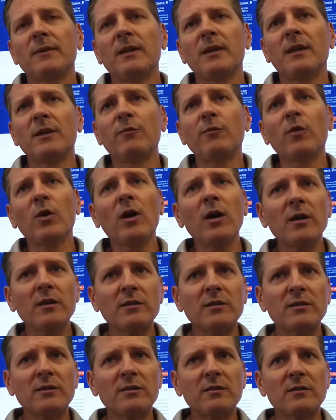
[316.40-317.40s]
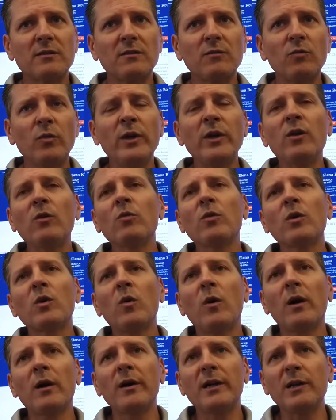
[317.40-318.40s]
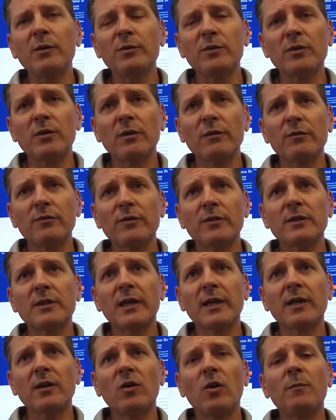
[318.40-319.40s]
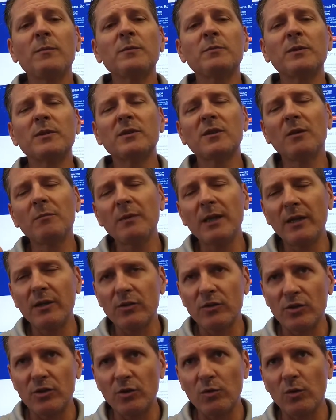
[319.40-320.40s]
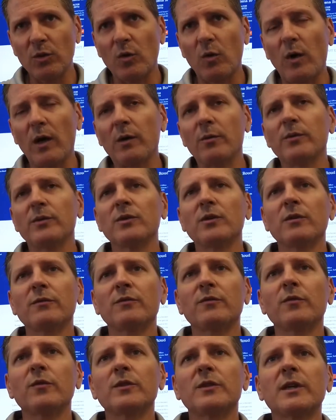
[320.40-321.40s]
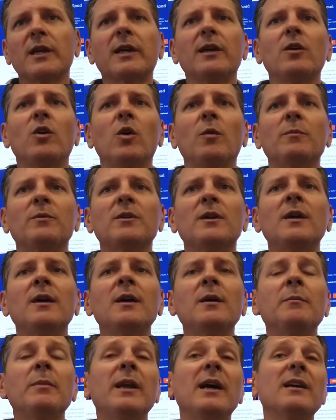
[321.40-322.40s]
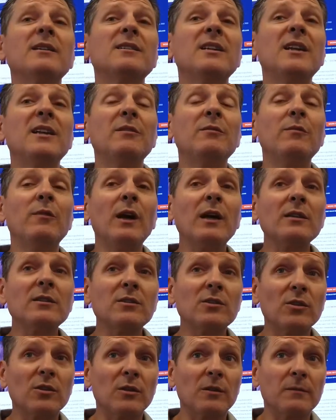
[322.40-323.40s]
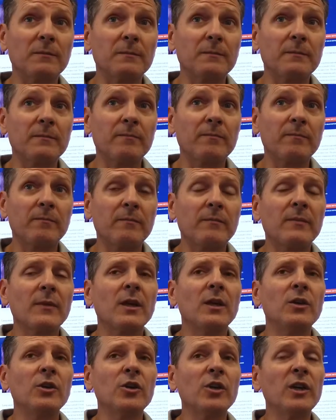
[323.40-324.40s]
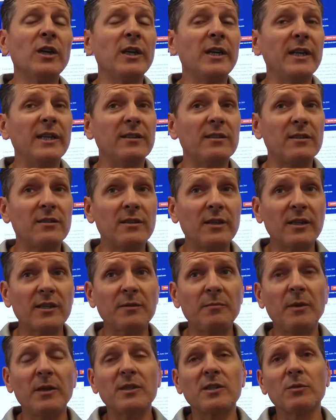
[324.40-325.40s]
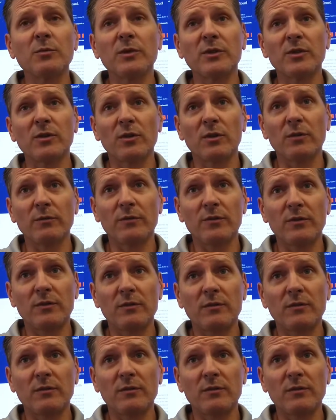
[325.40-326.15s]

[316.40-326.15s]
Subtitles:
Like for us, we don't require any reserves for second homes, but some lenders do require reserves for second homes. But as an investor, you're going to need 6 months of reserves.